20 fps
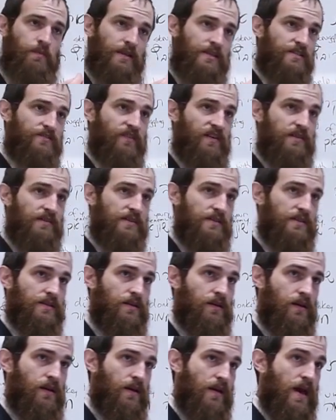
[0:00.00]
and mitzvahs,
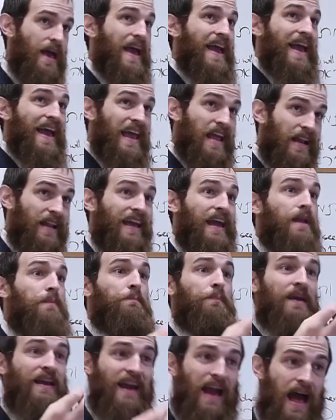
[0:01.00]
it
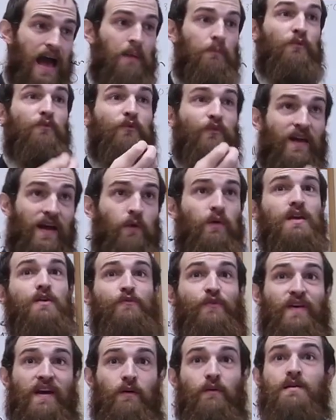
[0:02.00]
can become very,
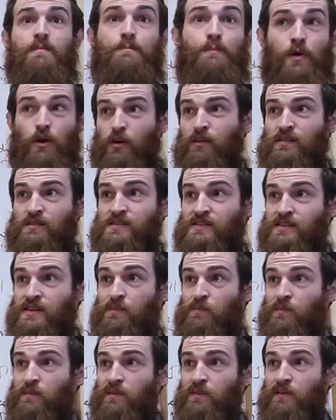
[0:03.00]
very
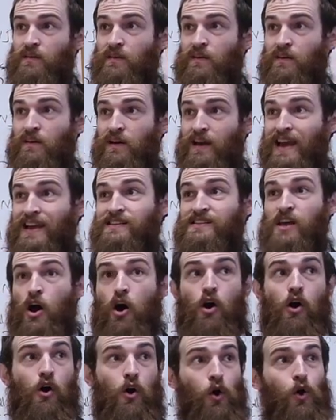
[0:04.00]
burdensome. It's
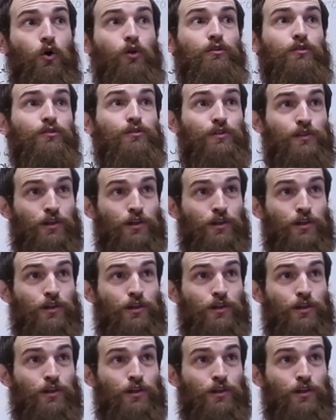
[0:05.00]
a whole